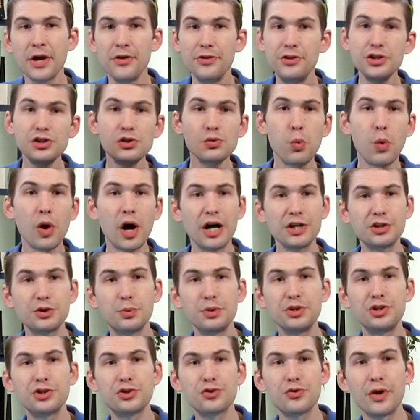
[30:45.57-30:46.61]
This
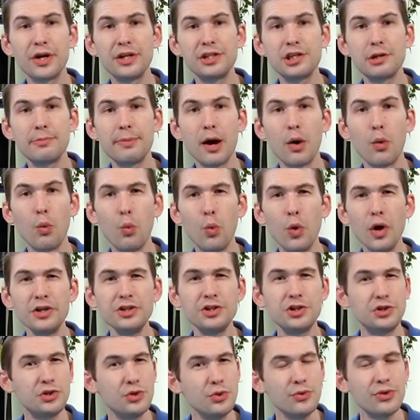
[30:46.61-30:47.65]
watch, which trades at about
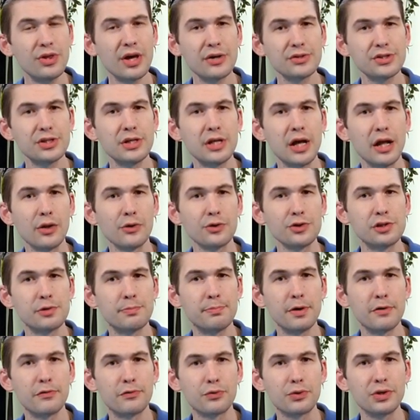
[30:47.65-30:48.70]
$1 to $2,000
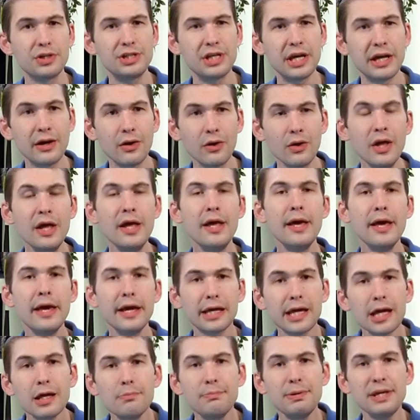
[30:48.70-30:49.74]
above retail,
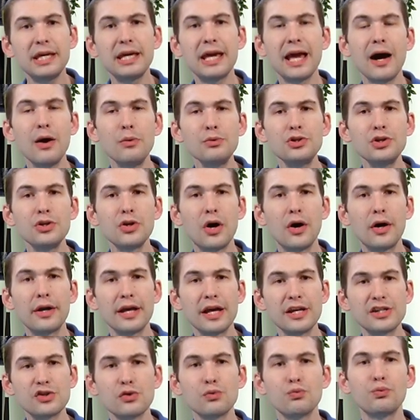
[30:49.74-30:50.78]
can be counted on
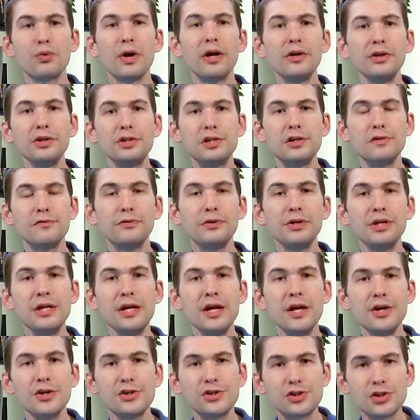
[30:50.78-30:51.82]
as a
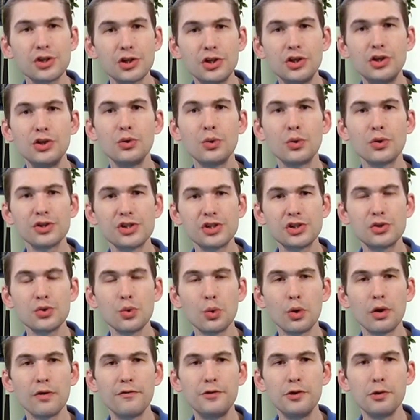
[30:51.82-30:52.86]
relatively secure
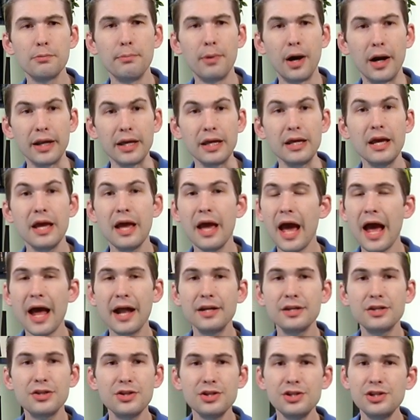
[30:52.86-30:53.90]
store of your money,
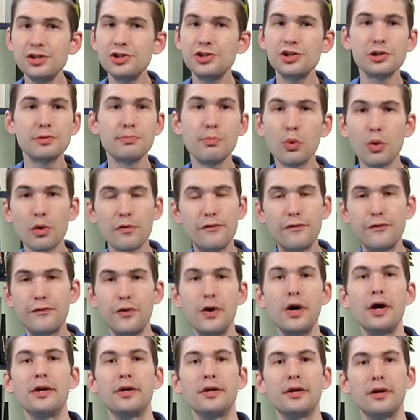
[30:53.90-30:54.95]
and this is just more
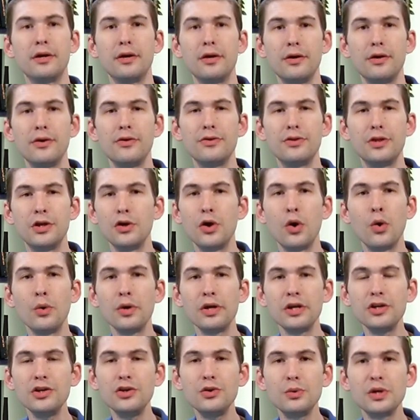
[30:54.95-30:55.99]
fun than
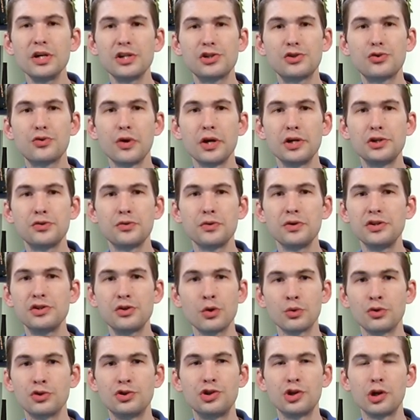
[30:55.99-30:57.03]
owning US
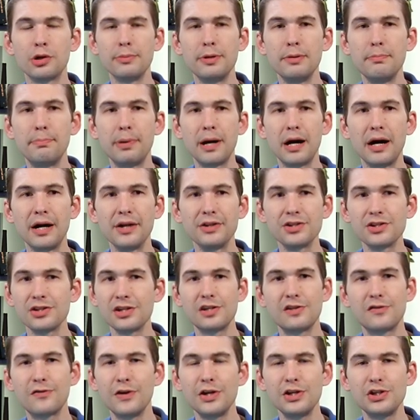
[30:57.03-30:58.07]
treasuries or German bonds.
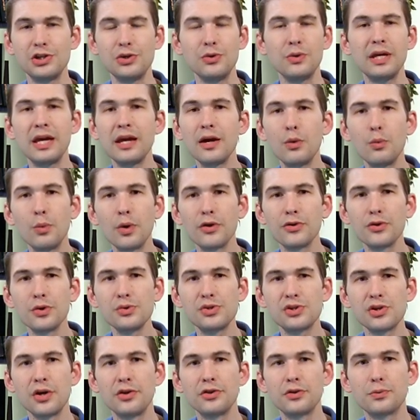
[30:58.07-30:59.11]
Let's face it, you can't wear
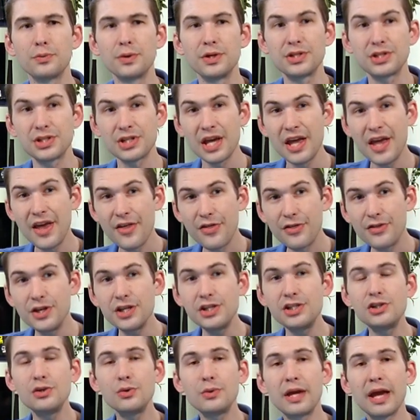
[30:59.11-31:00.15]
those on the wrist.
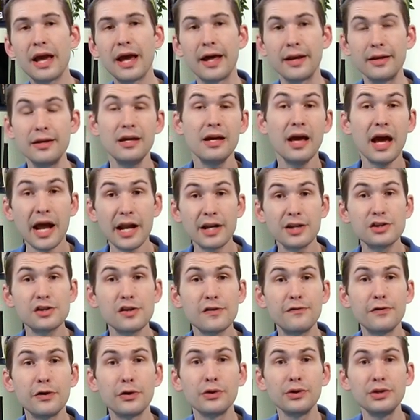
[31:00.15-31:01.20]
This you can, and
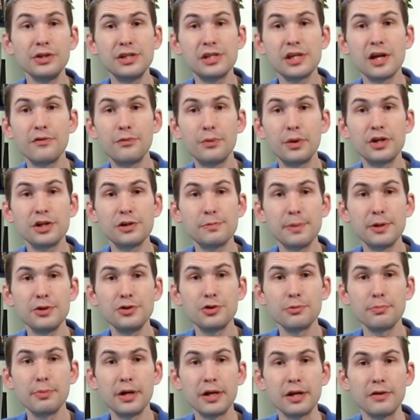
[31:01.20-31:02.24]
it's a fairly safe way to
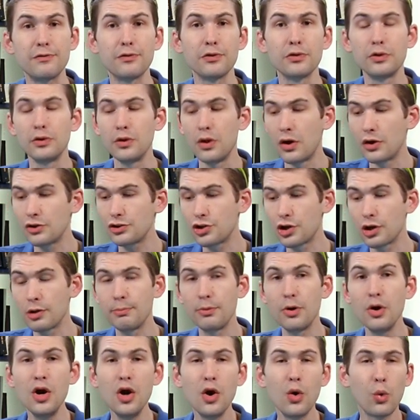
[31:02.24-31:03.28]
spend your money for the long
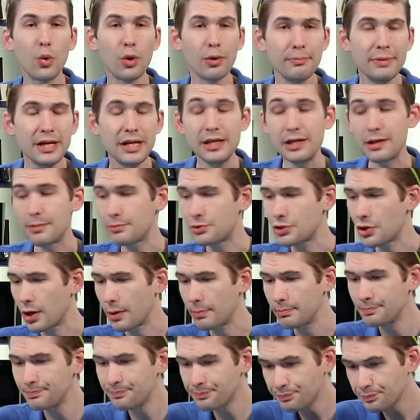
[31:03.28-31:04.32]
term or medium
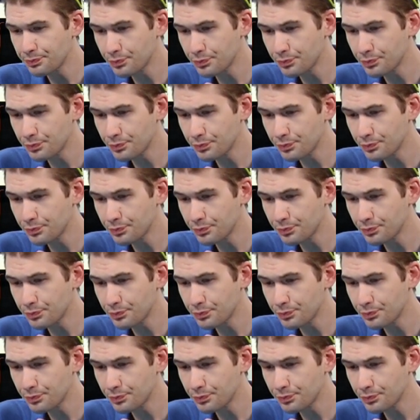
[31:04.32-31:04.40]
term.